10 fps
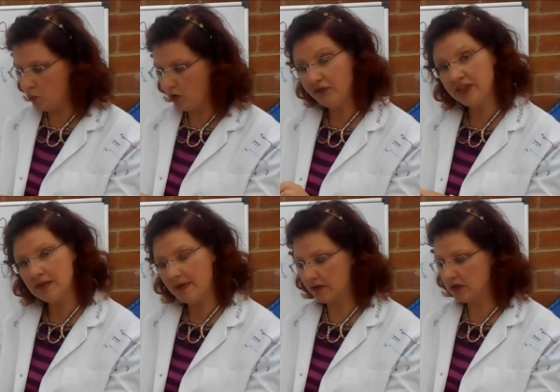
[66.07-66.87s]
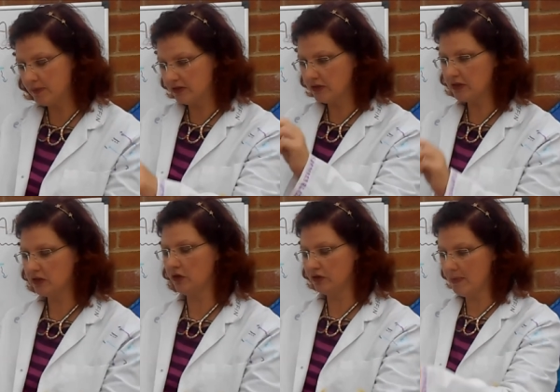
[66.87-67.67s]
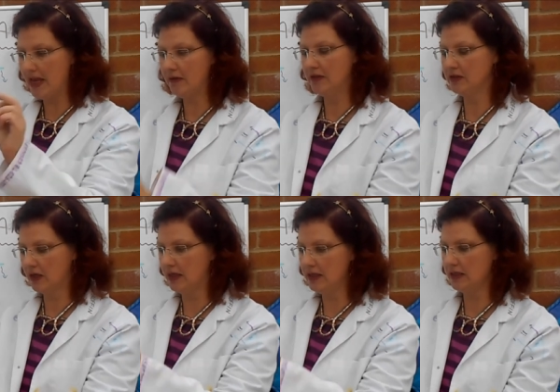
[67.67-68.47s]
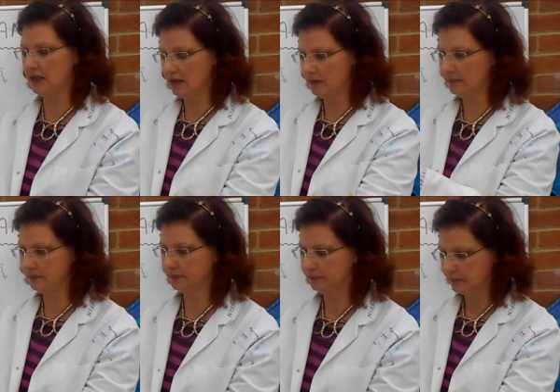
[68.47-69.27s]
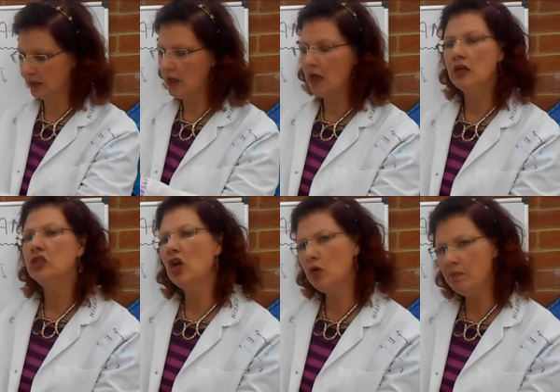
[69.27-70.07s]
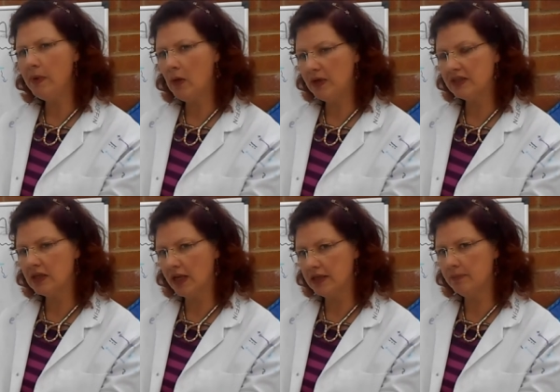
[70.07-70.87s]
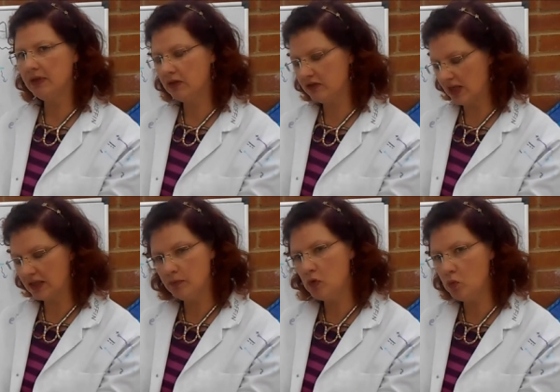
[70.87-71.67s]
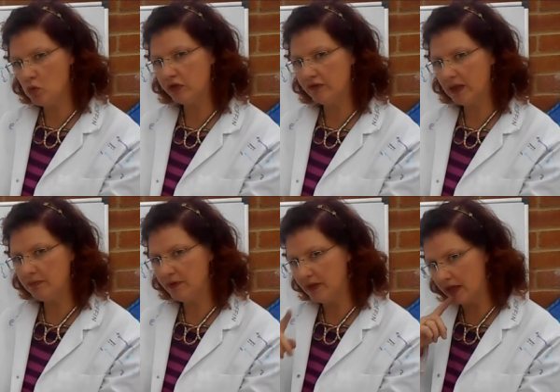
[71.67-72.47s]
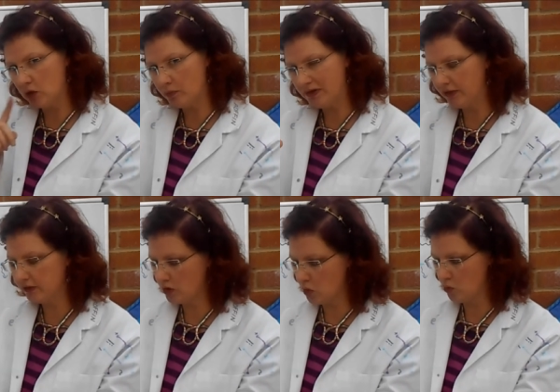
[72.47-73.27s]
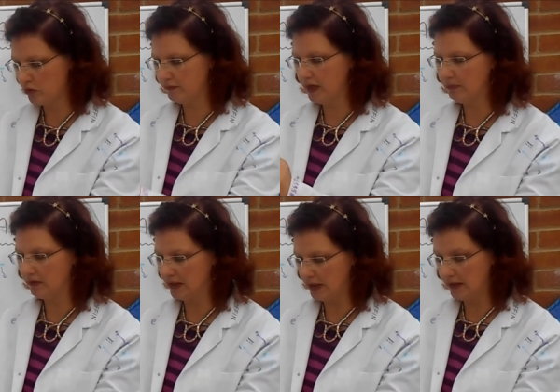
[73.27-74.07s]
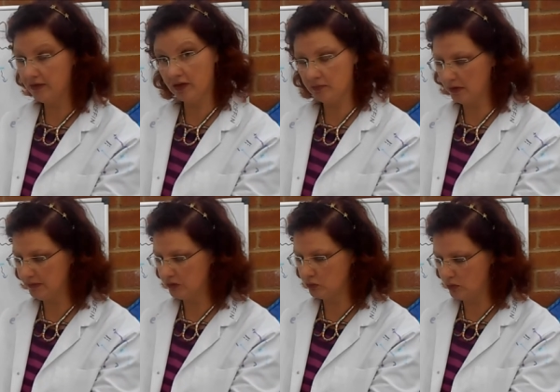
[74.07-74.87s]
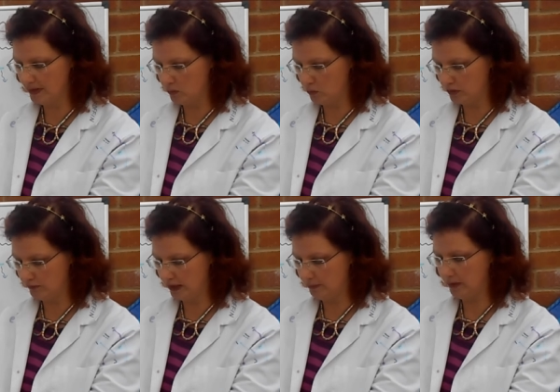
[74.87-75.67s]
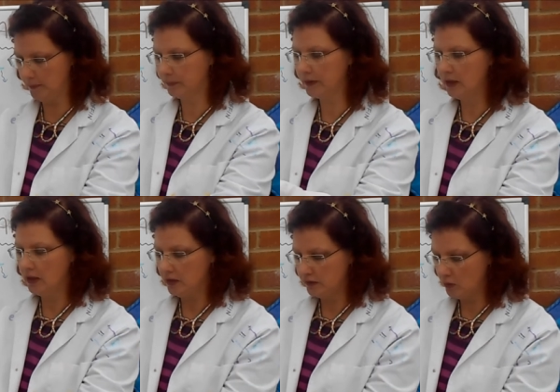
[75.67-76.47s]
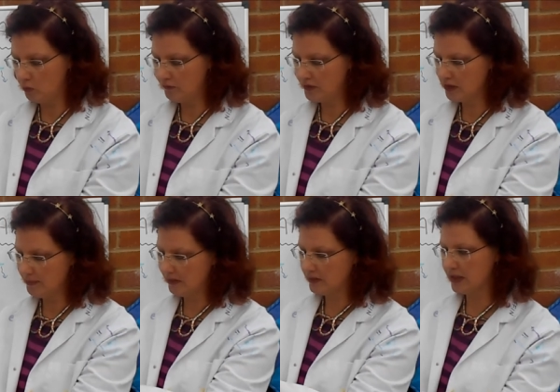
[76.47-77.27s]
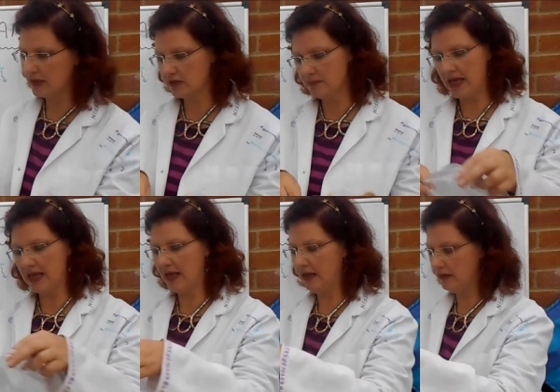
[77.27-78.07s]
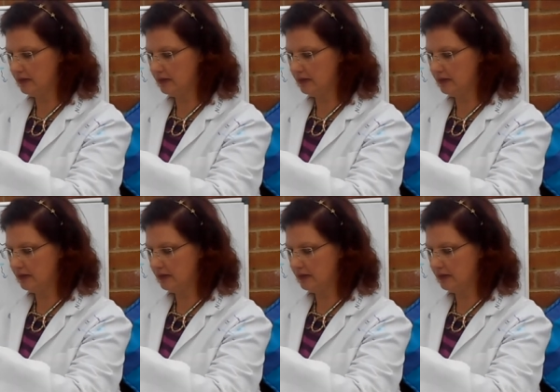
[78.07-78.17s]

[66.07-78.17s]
waft it about a bit so that it's got some air inside it. Don't blow inside it because that'll put water vapour in there. Your breath has got water vapour in it and this experiment is all about water vapour. So waft it about to get some air